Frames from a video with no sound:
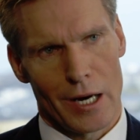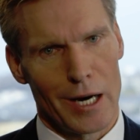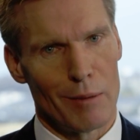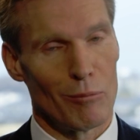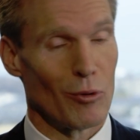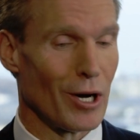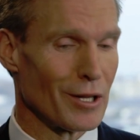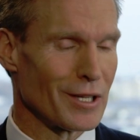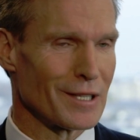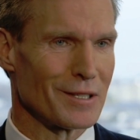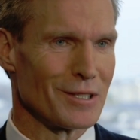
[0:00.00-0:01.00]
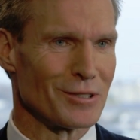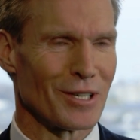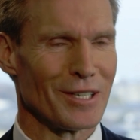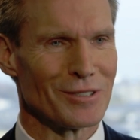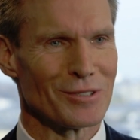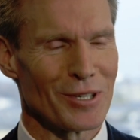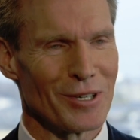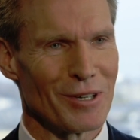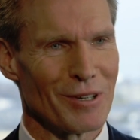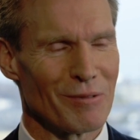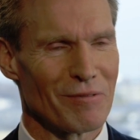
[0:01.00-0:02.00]
Well, I think it's
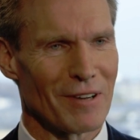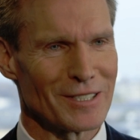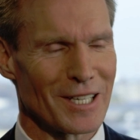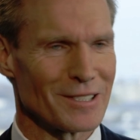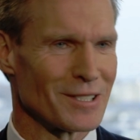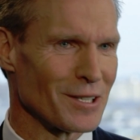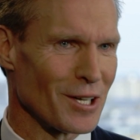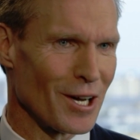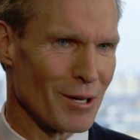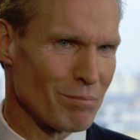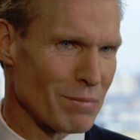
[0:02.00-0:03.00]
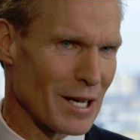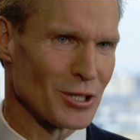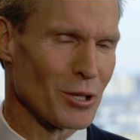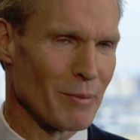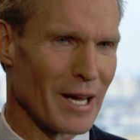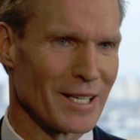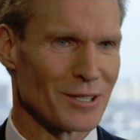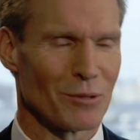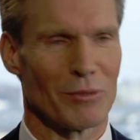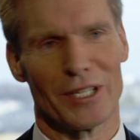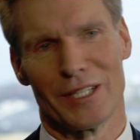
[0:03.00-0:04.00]
fantastic that I'm passionate about
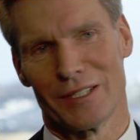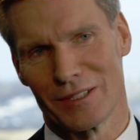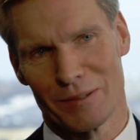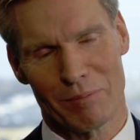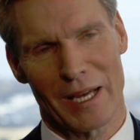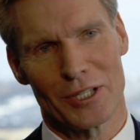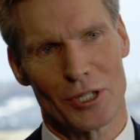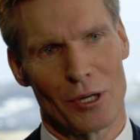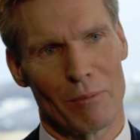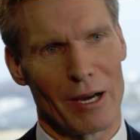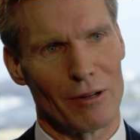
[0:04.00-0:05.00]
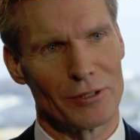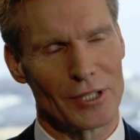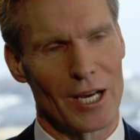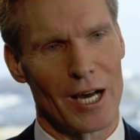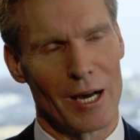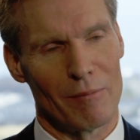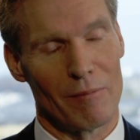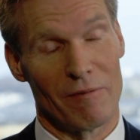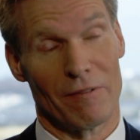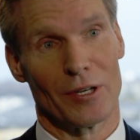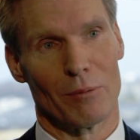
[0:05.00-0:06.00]
SMEs, passionate about
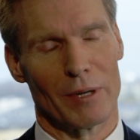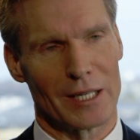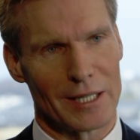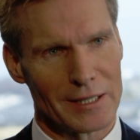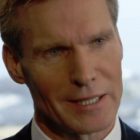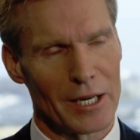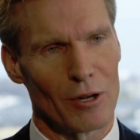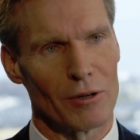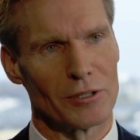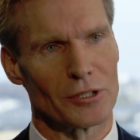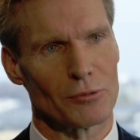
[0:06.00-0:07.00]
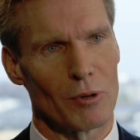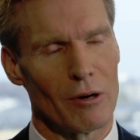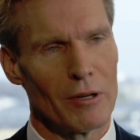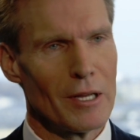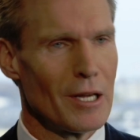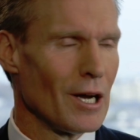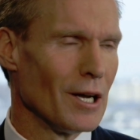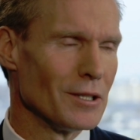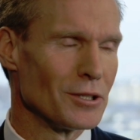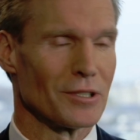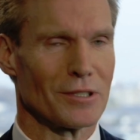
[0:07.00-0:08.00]
fundamentally technology as well.
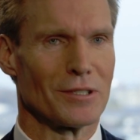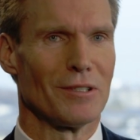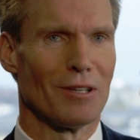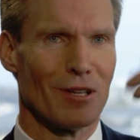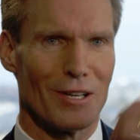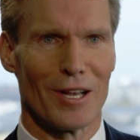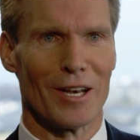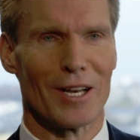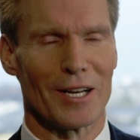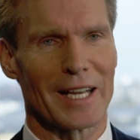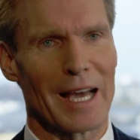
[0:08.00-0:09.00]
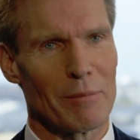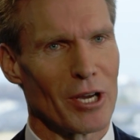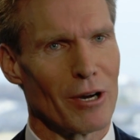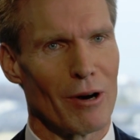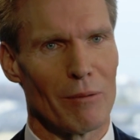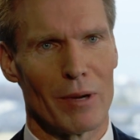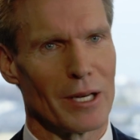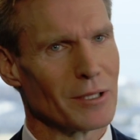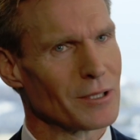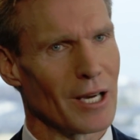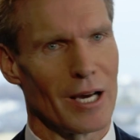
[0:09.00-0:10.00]
And just a little cameo, I
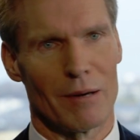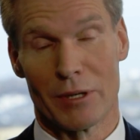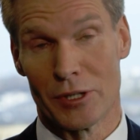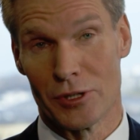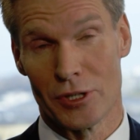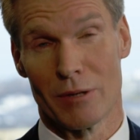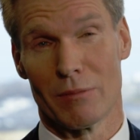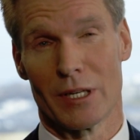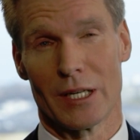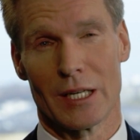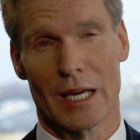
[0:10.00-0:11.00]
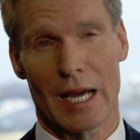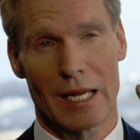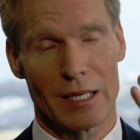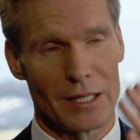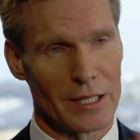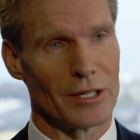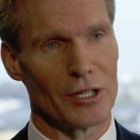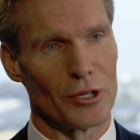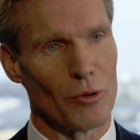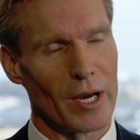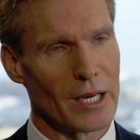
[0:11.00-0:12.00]
met in Germany and in the
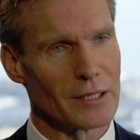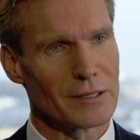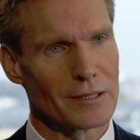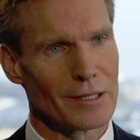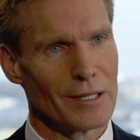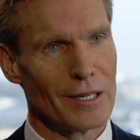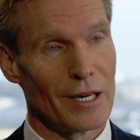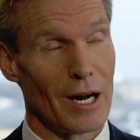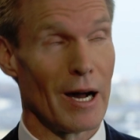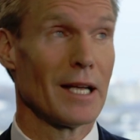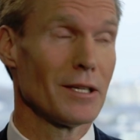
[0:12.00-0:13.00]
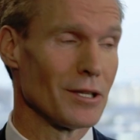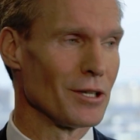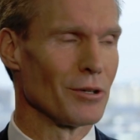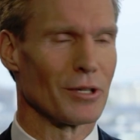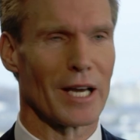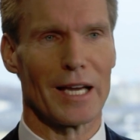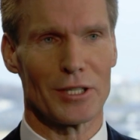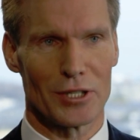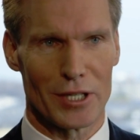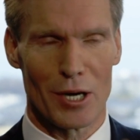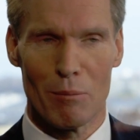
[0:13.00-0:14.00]
US and in the UK
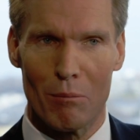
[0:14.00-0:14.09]
actually, are